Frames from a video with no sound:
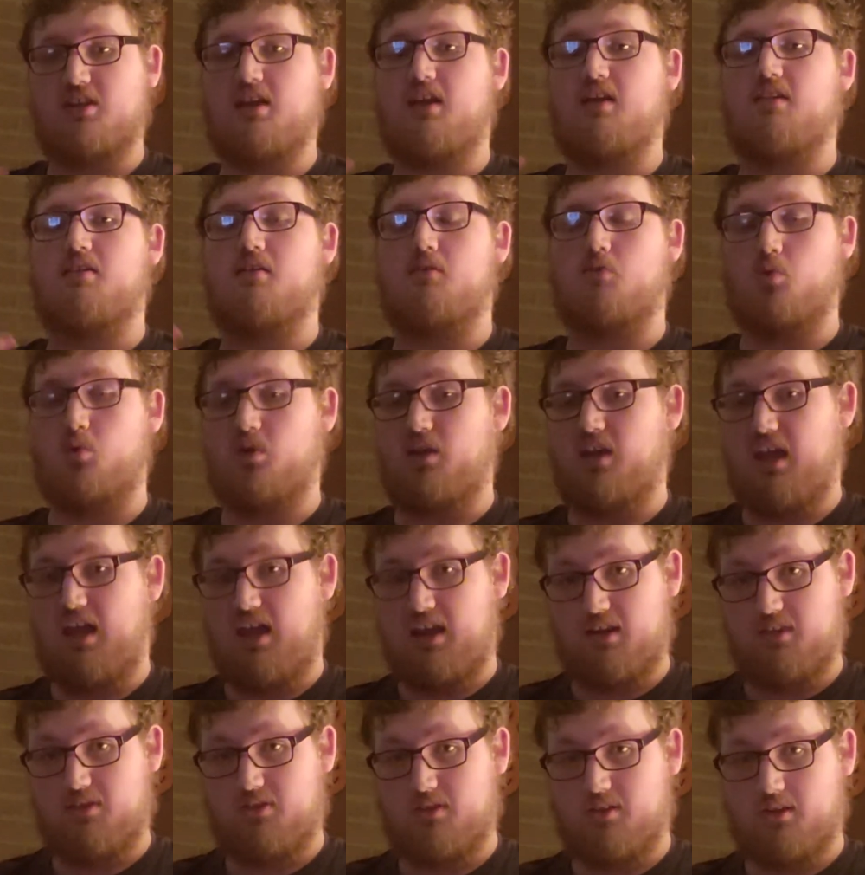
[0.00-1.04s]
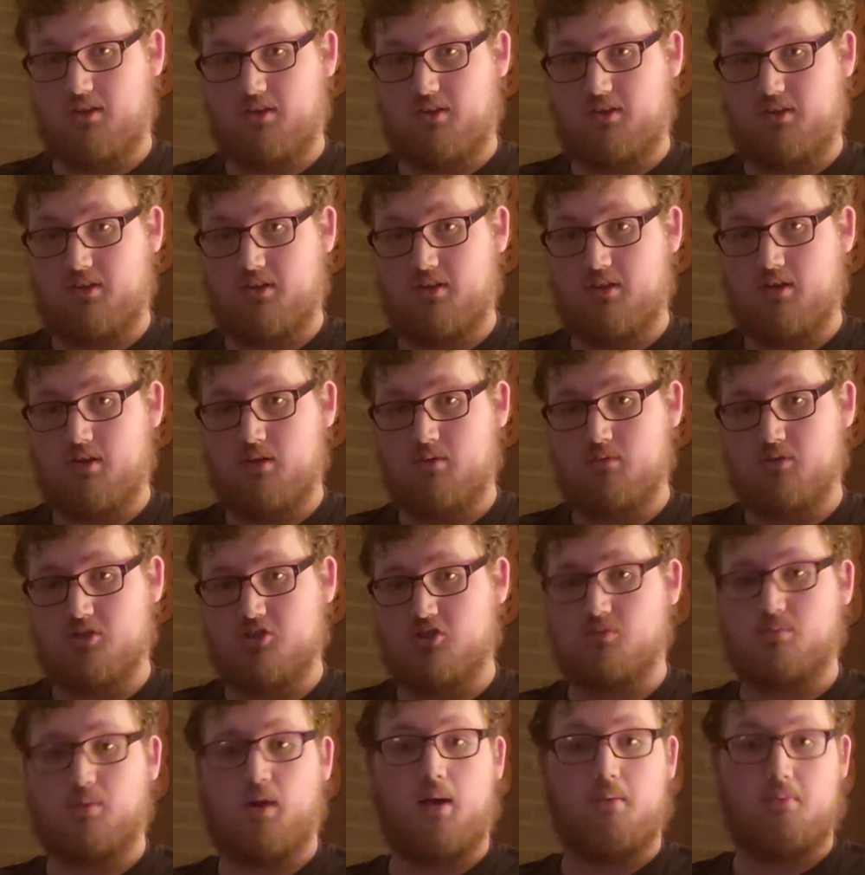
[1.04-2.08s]
because I'm going to edit this, which
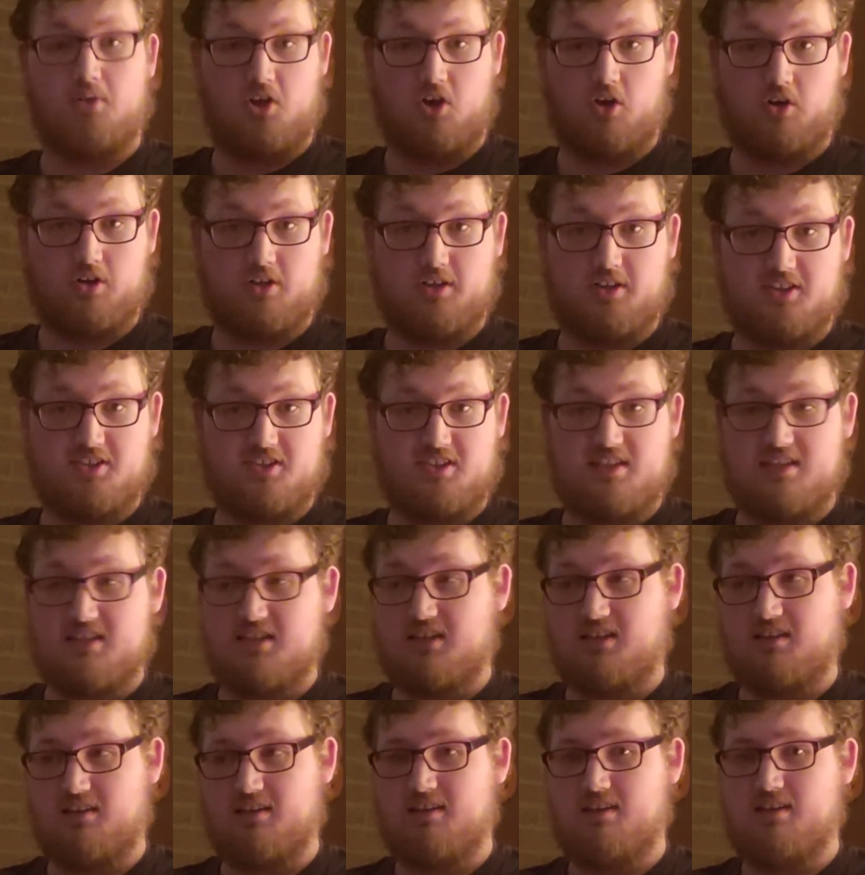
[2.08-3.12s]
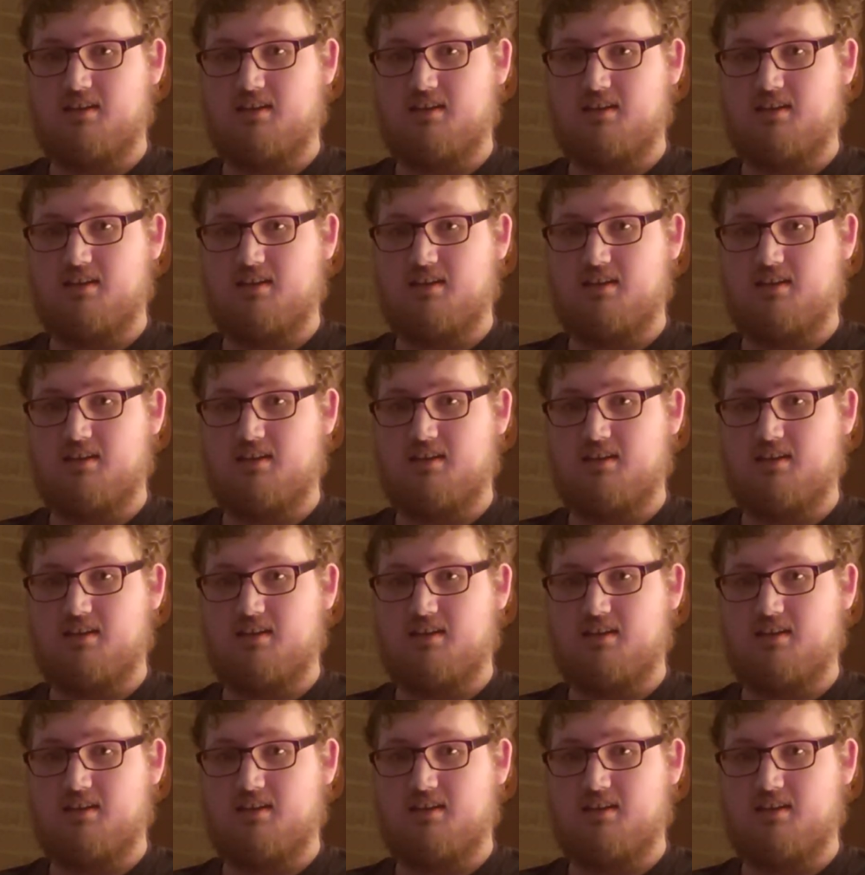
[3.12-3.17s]
you've probably already seen.